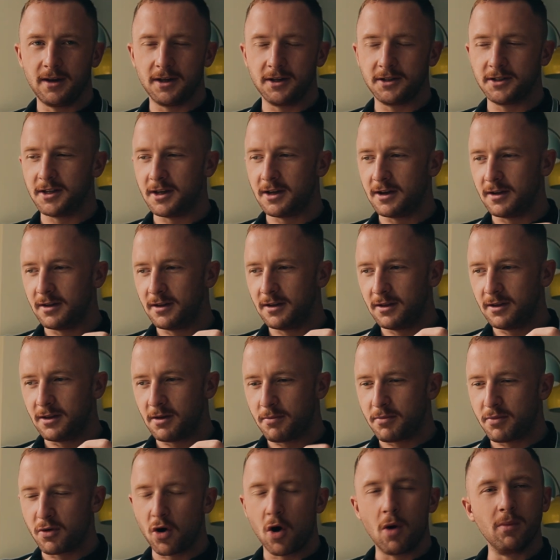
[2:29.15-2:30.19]
is that
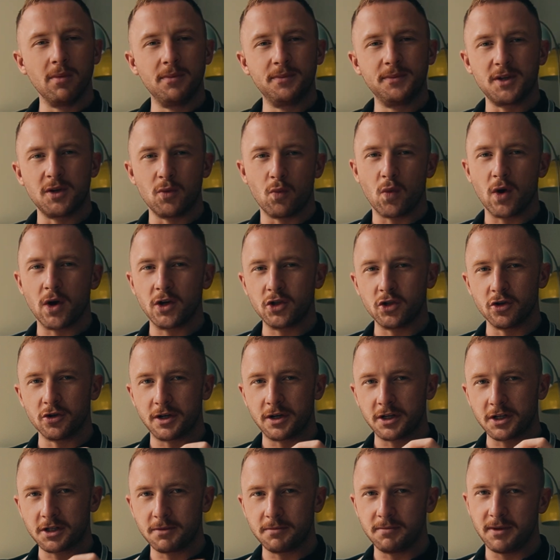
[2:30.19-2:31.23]
the problems in which
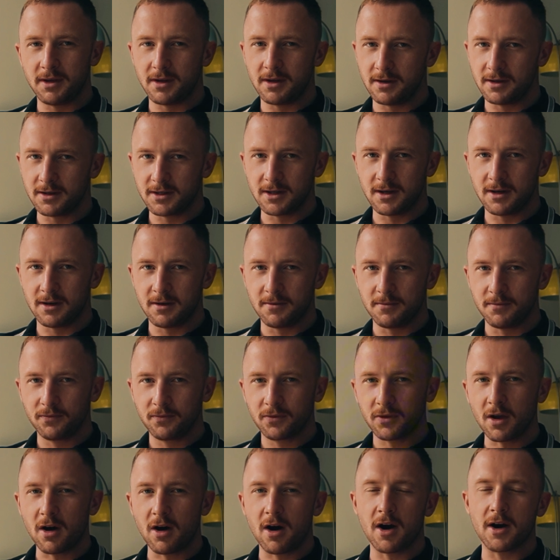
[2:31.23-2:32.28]
you're experiencing
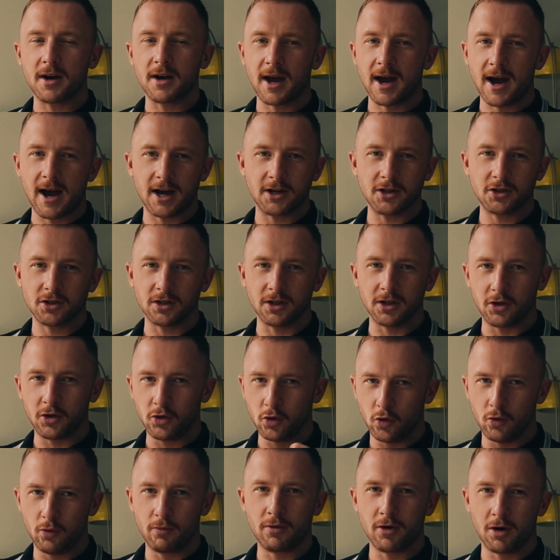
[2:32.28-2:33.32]
aren't actually
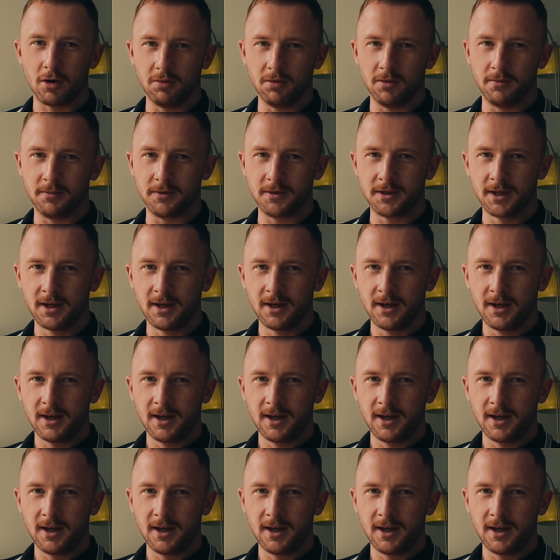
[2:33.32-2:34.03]
you problems.